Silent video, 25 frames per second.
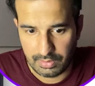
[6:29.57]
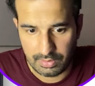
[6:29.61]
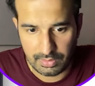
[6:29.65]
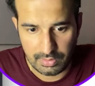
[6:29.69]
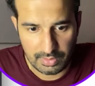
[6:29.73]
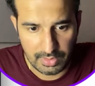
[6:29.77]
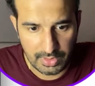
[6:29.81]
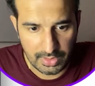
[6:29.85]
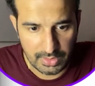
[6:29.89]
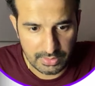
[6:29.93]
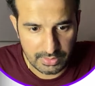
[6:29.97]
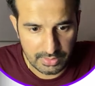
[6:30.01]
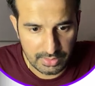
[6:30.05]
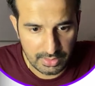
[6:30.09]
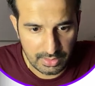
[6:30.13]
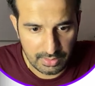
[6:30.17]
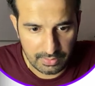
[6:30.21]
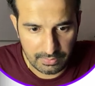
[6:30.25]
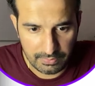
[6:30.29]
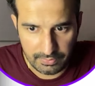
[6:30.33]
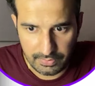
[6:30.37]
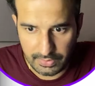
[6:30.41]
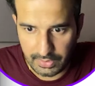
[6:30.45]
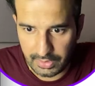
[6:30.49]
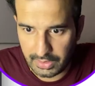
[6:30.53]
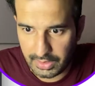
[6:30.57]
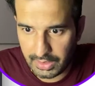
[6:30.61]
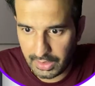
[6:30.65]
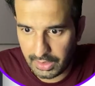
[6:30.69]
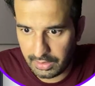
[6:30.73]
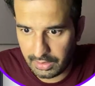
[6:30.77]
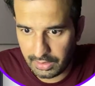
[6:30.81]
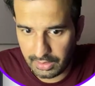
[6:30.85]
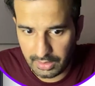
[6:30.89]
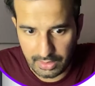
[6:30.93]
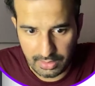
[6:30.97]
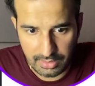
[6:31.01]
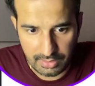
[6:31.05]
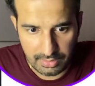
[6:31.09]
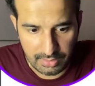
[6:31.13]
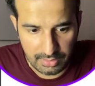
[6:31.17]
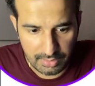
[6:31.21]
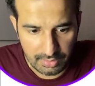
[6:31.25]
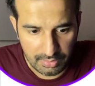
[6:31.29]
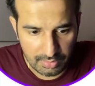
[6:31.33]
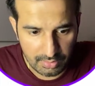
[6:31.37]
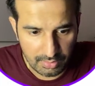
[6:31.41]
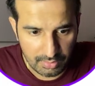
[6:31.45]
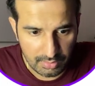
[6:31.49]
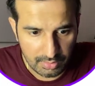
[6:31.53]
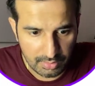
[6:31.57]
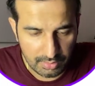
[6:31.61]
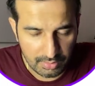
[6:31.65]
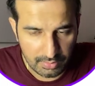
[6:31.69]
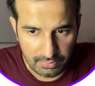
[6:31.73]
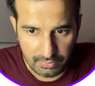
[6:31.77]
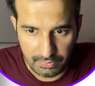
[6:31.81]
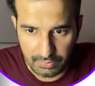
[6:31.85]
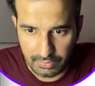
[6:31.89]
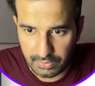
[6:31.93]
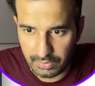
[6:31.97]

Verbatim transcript: Let's see if we are getting anything or not